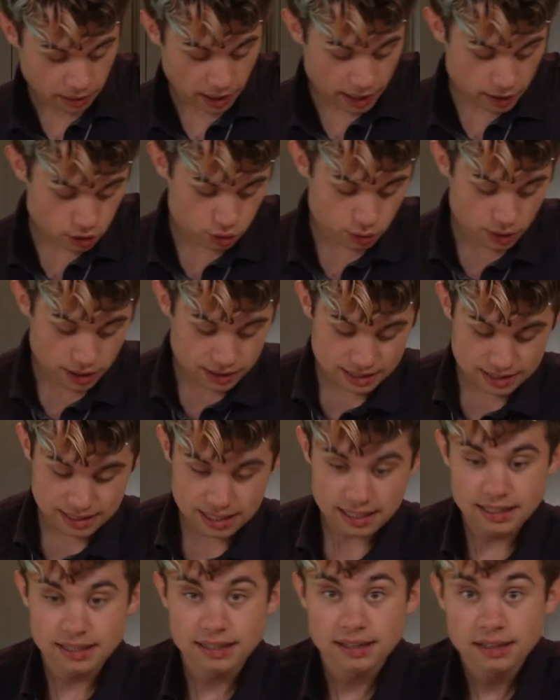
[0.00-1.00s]
Pie
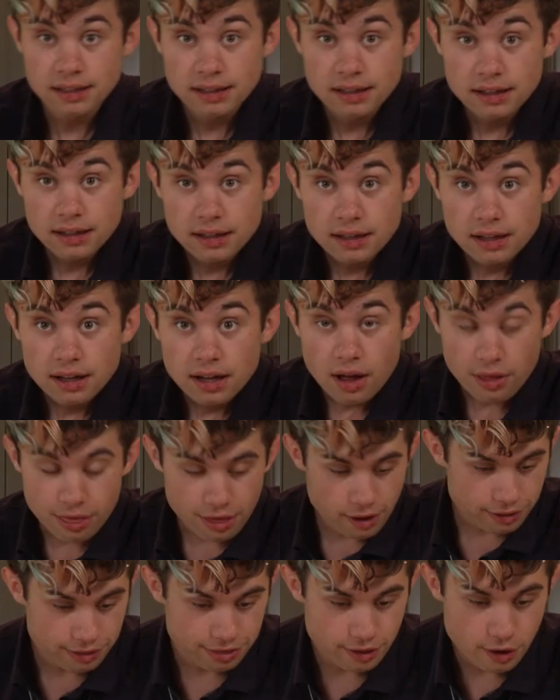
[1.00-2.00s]
crust,
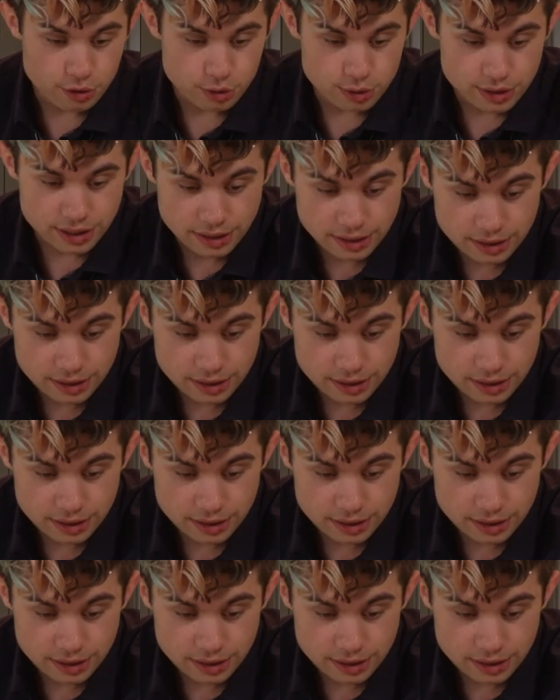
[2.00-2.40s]
the third,